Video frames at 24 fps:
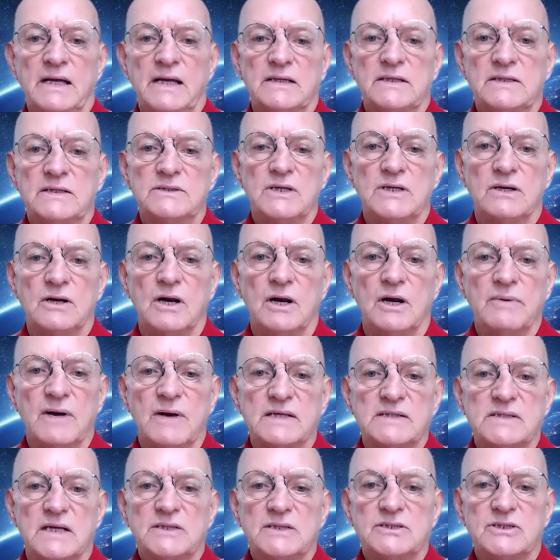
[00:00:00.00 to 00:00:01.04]
So
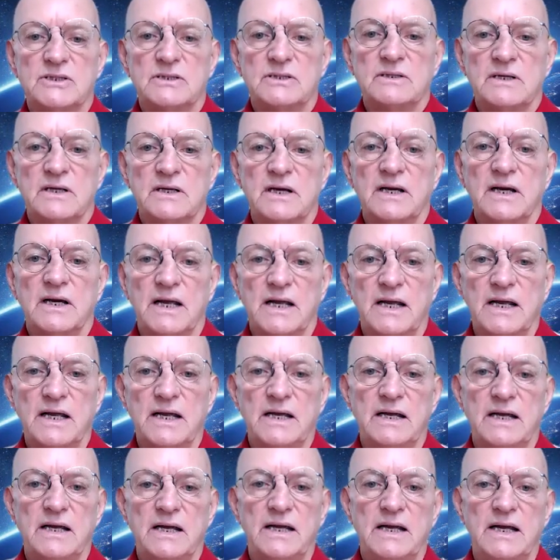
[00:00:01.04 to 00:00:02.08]
globalization
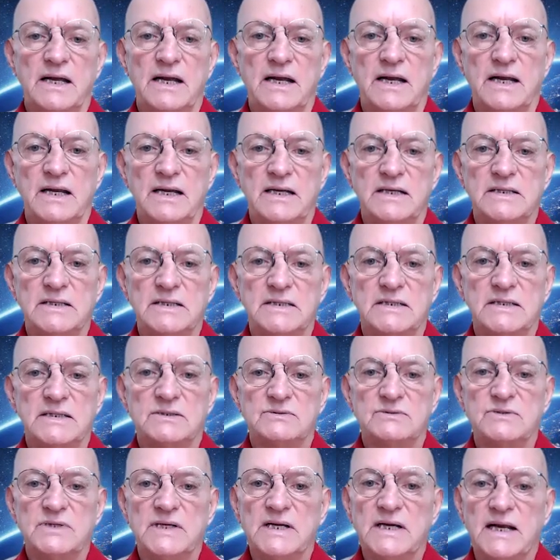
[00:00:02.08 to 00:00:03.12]
is
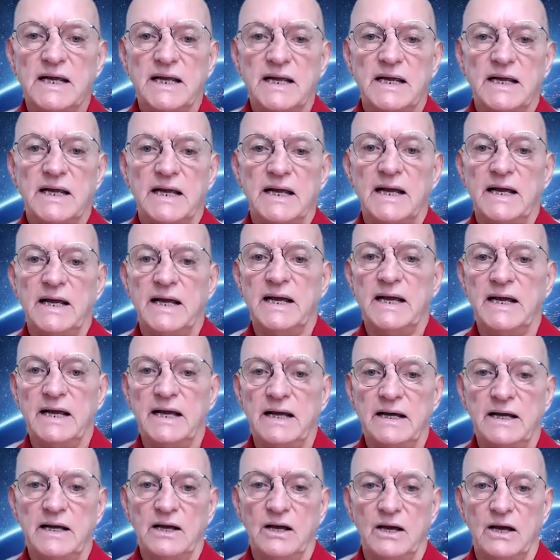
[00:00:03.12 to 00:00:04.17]
really,
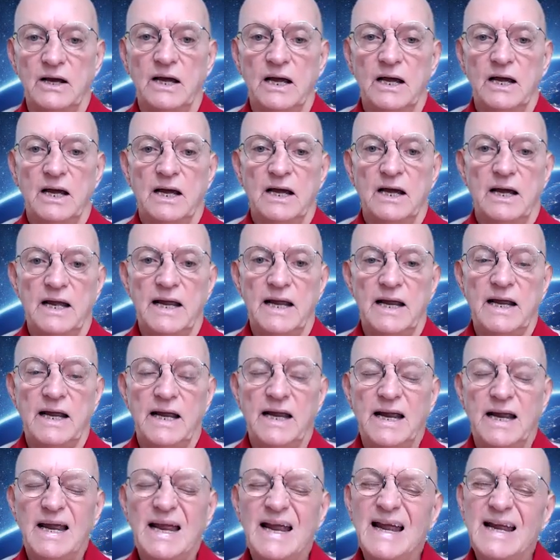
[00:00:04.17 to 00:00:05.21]

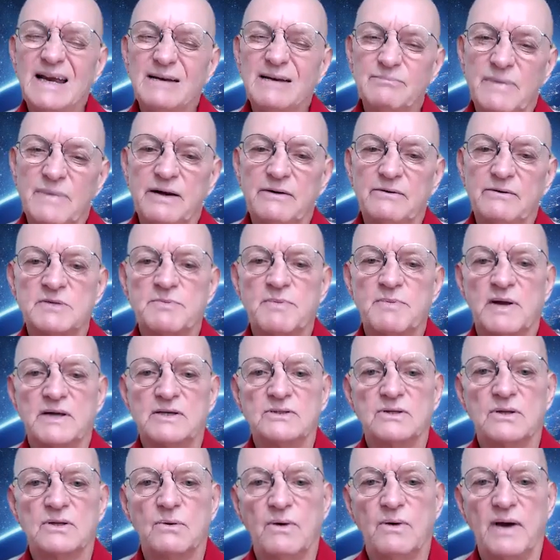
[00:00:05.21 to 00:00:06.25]
in many
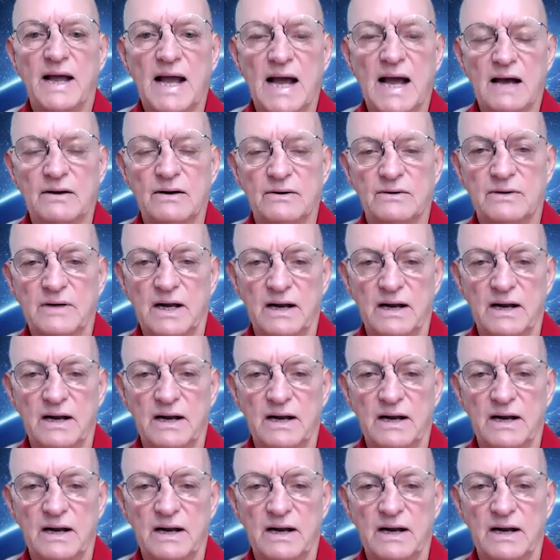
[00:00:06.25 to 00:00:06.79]
respects, on the way out.